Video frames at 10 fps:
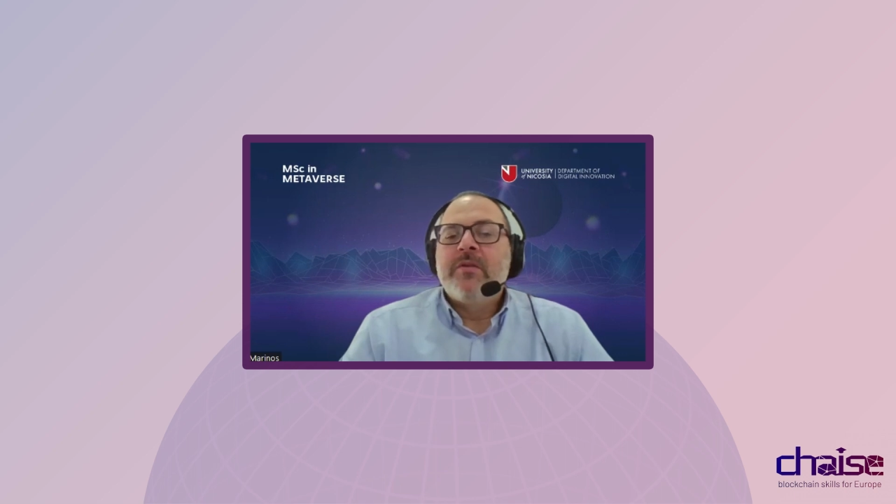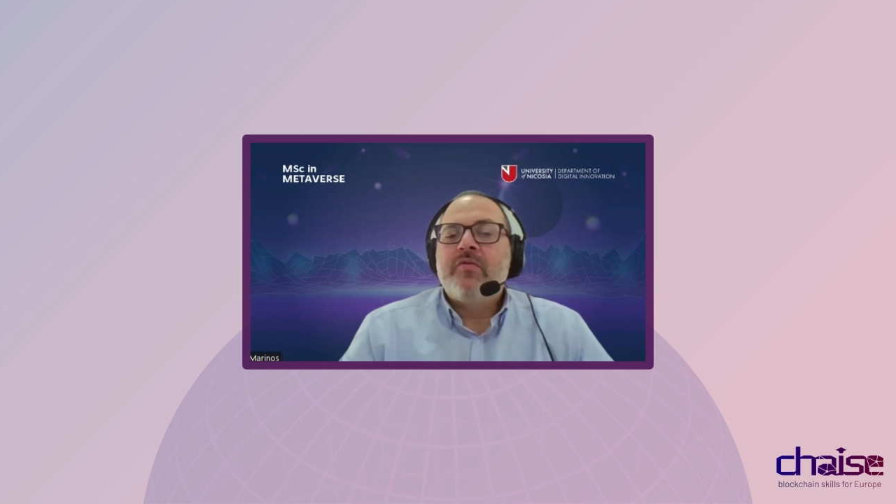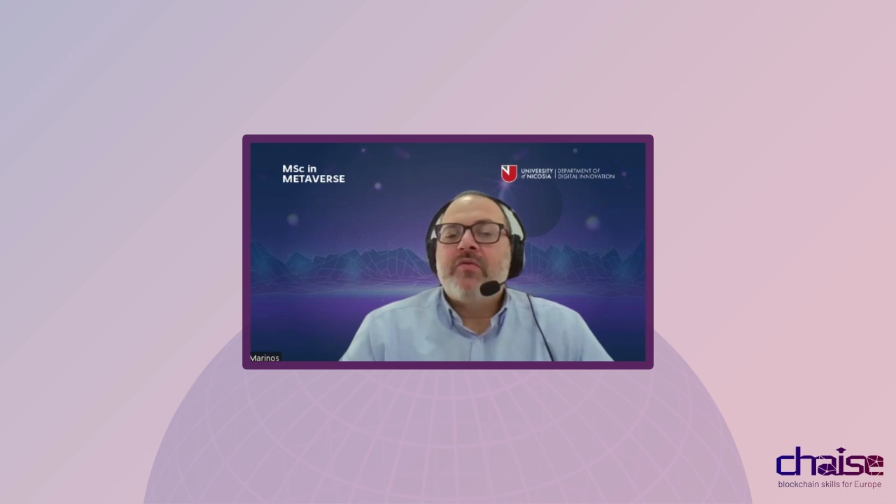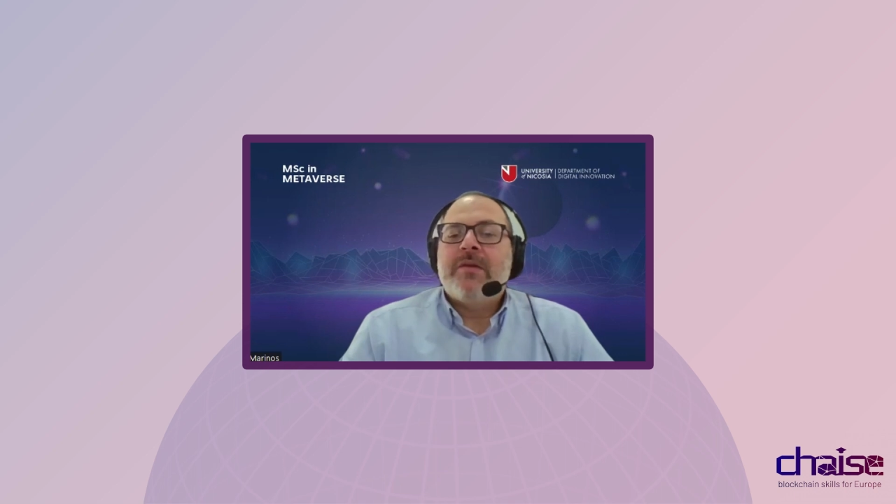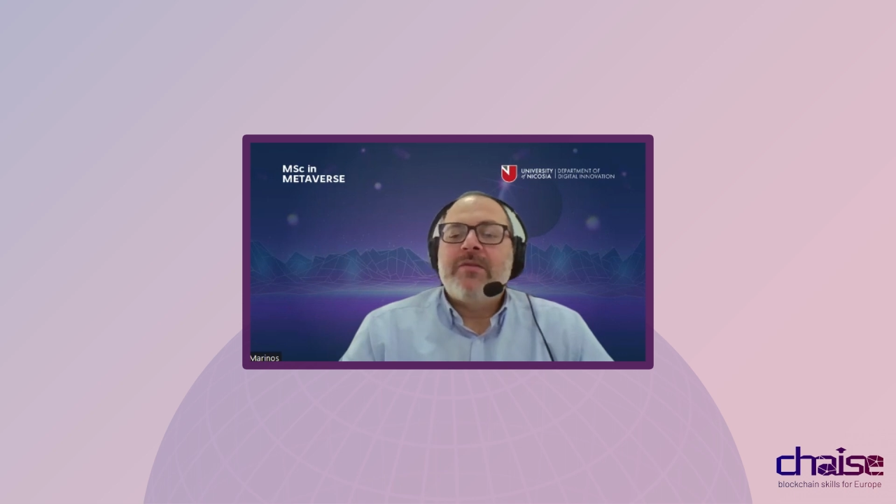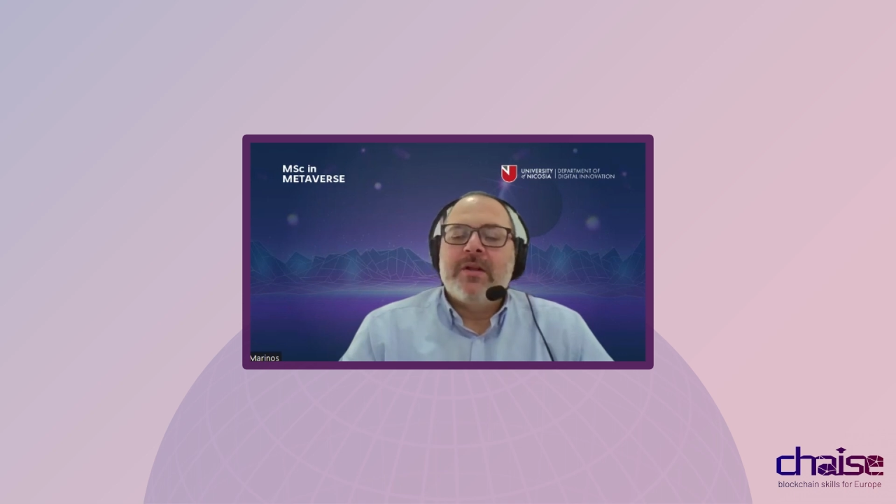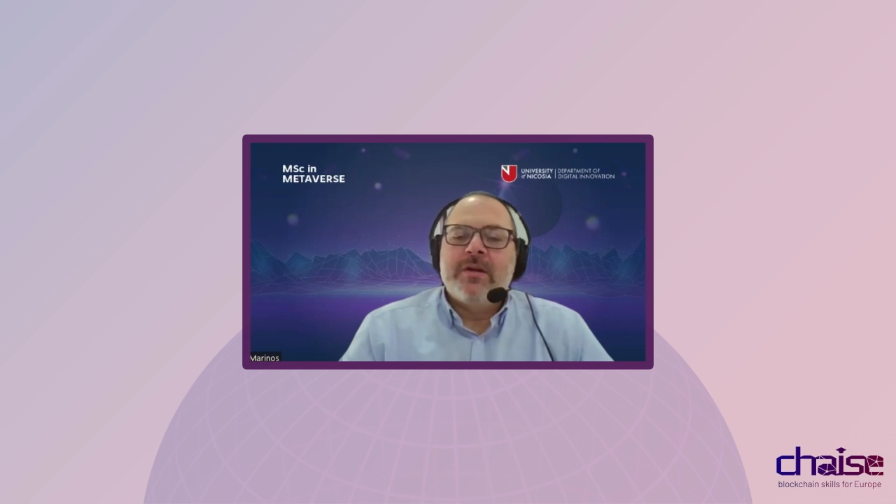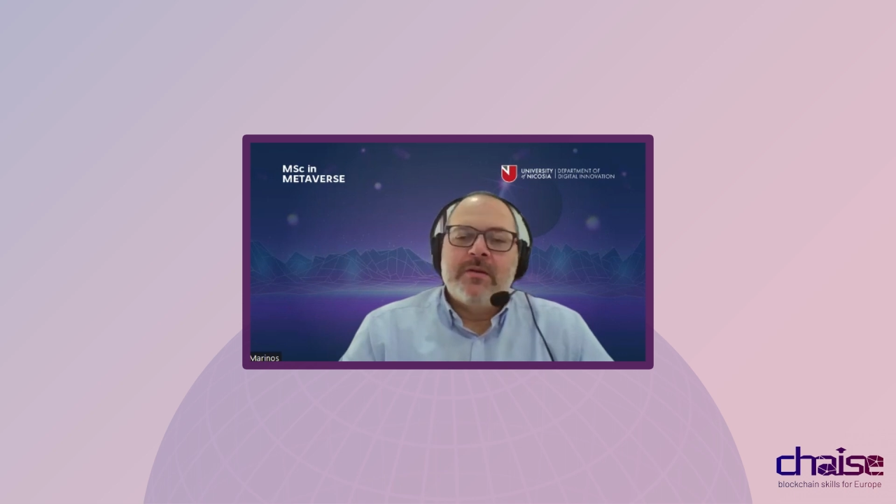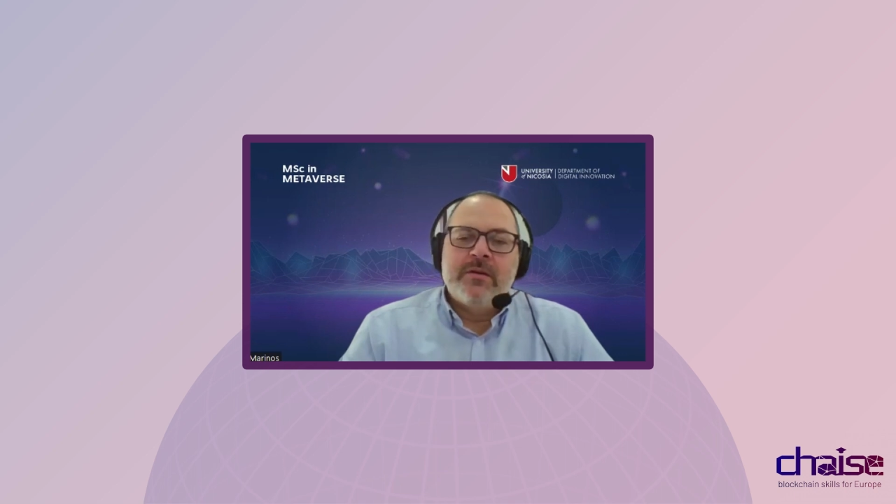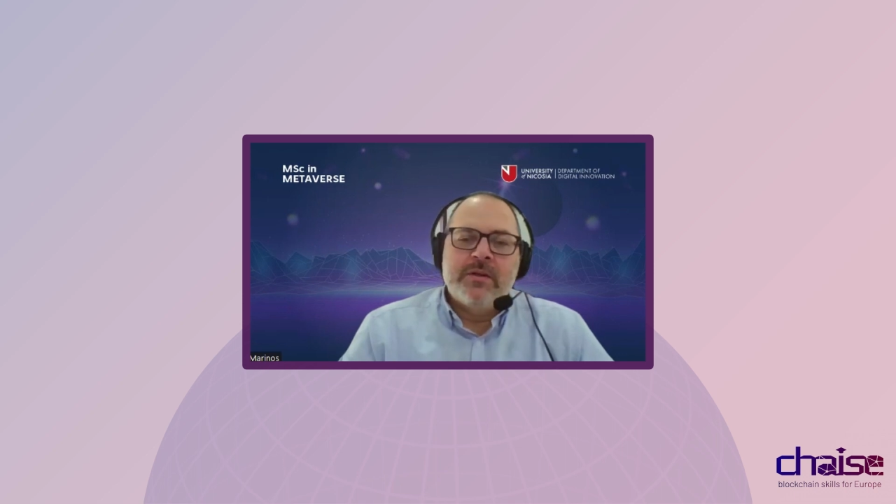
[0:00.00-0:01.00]

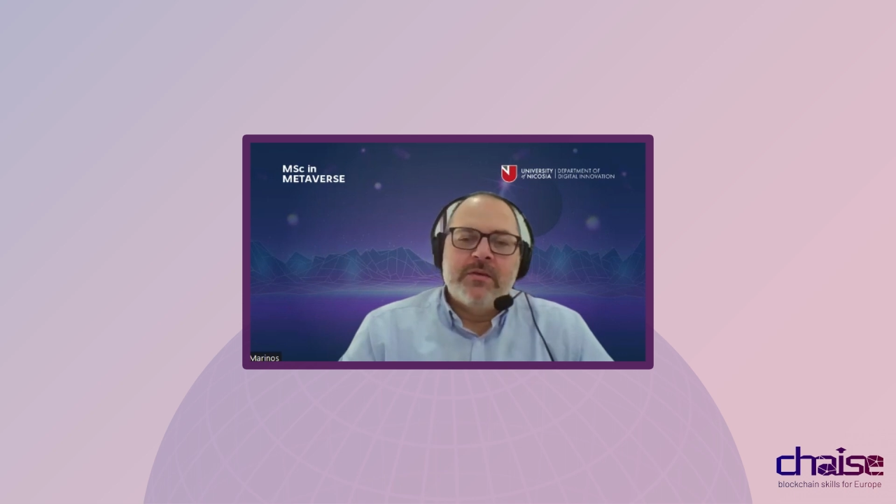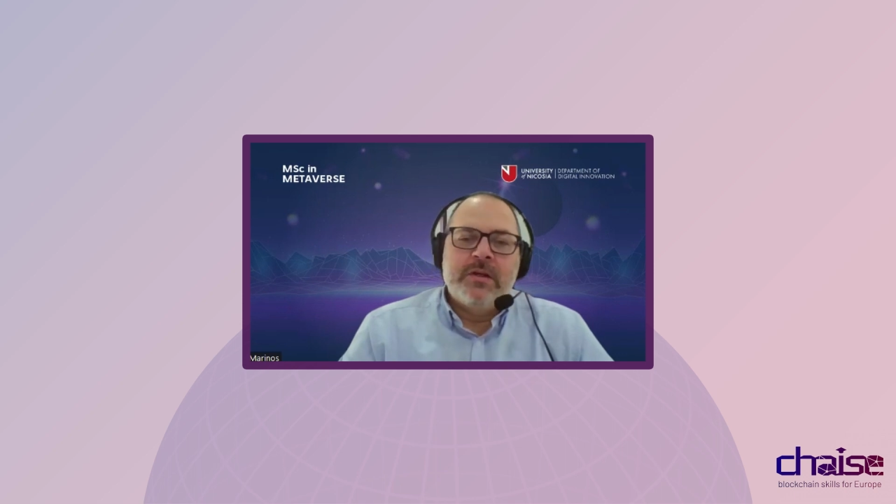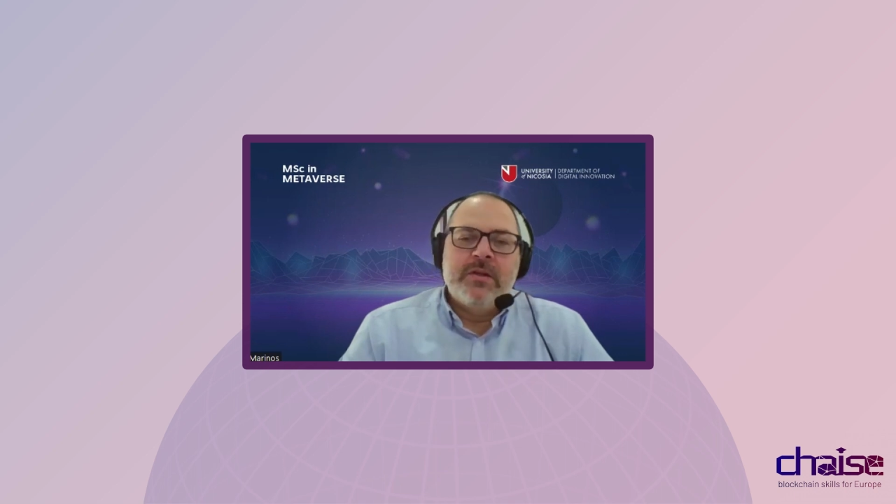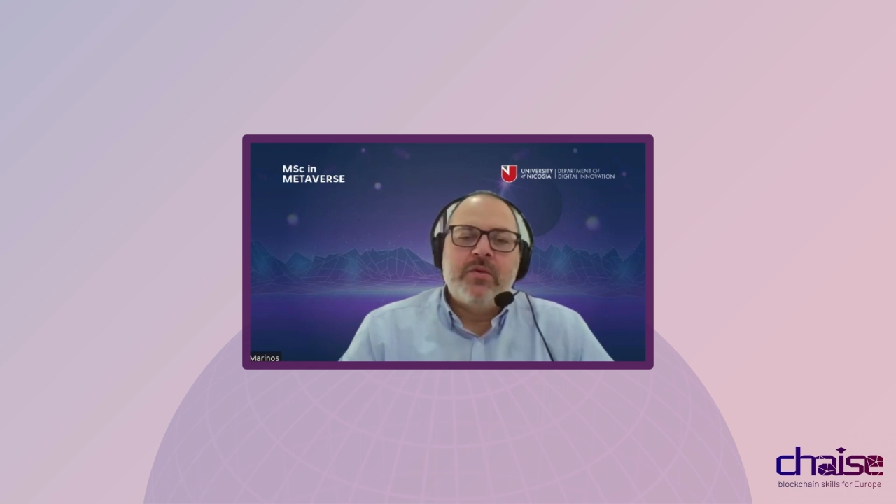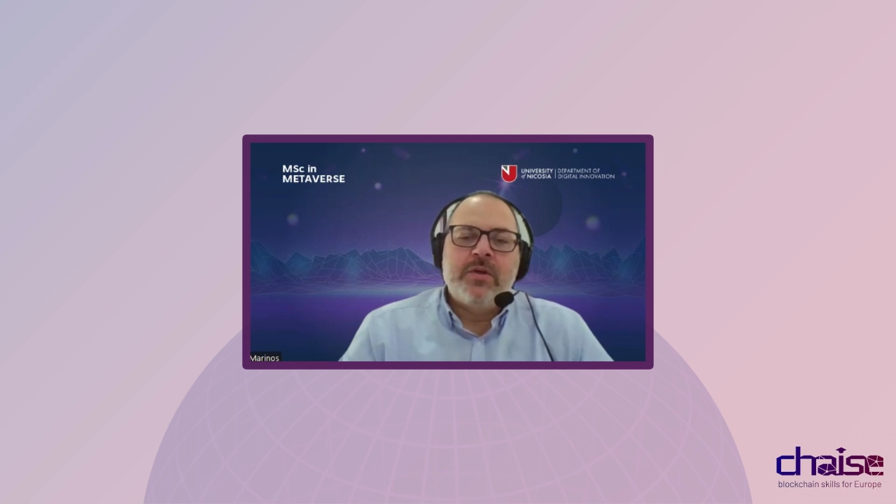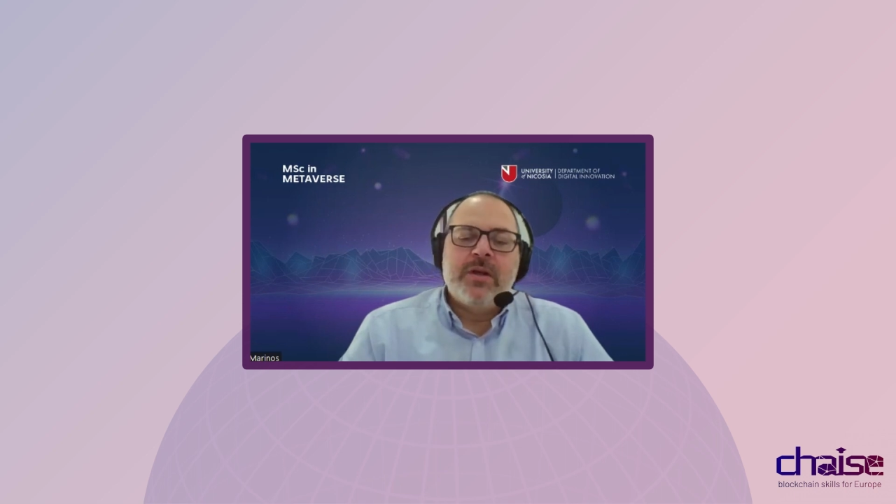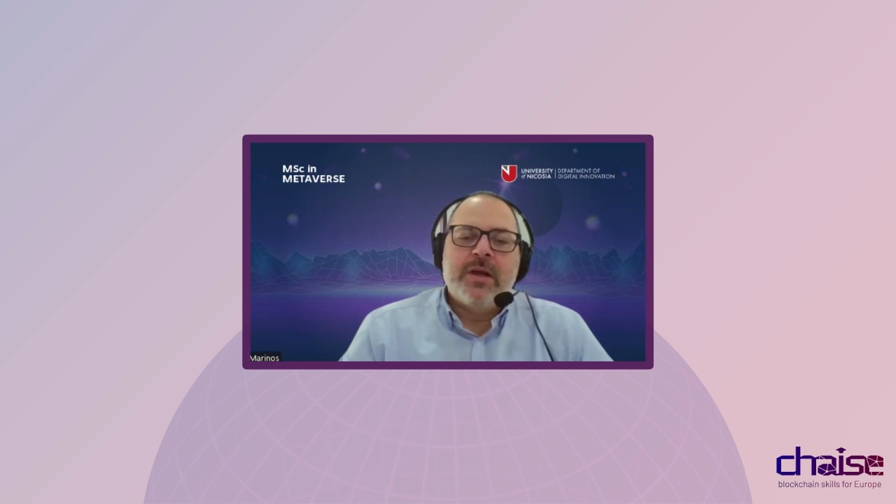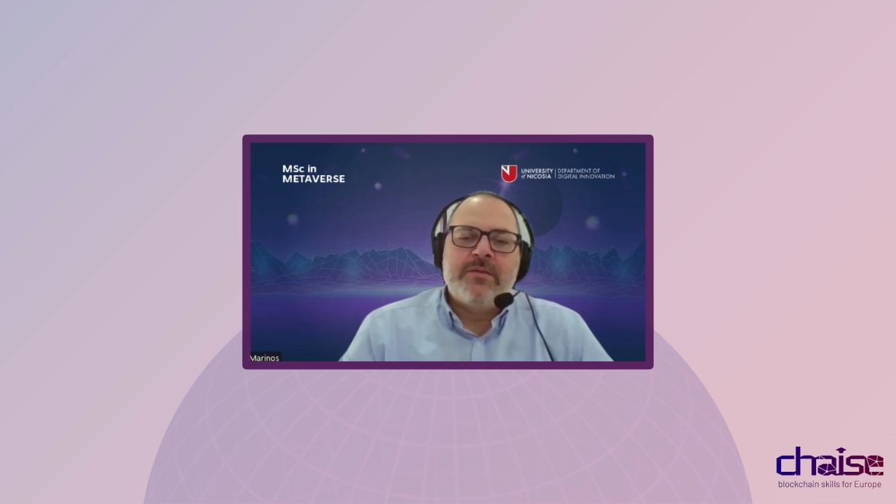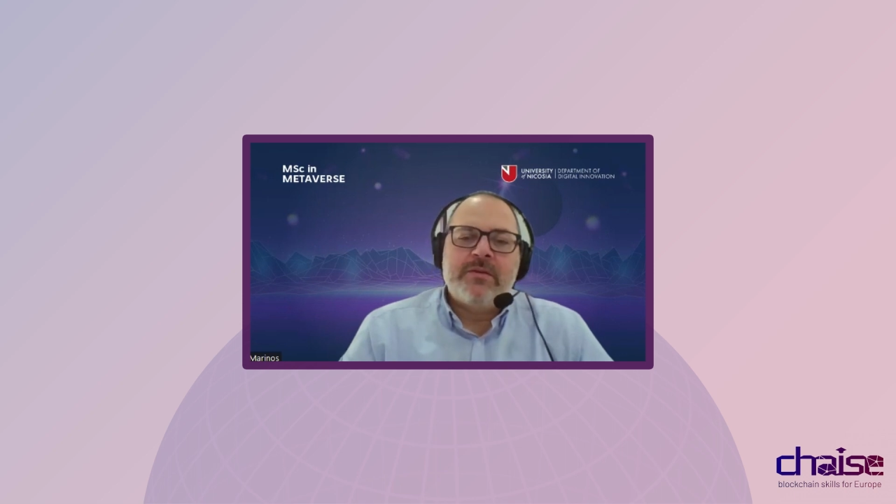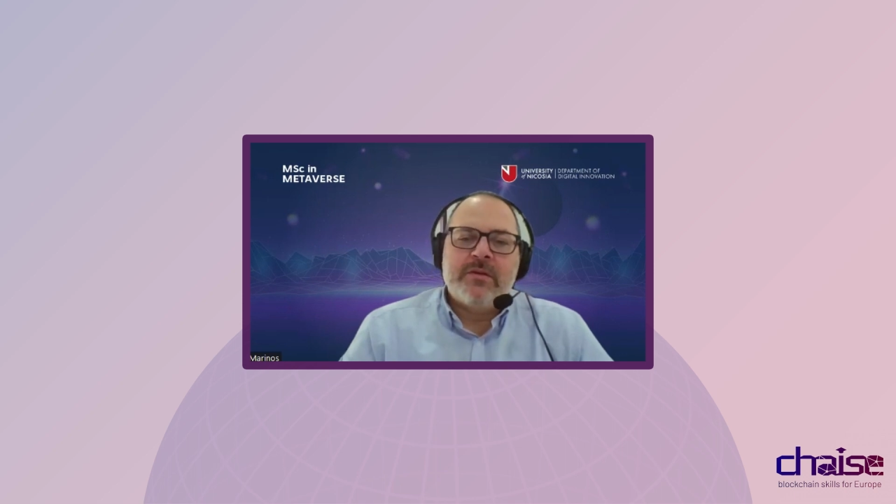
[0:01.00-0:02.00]
traveling in real
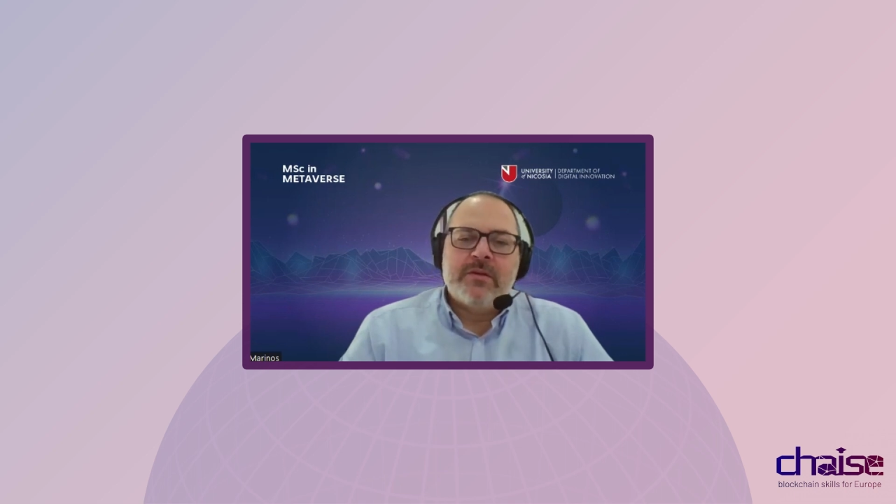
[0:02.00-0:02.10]
life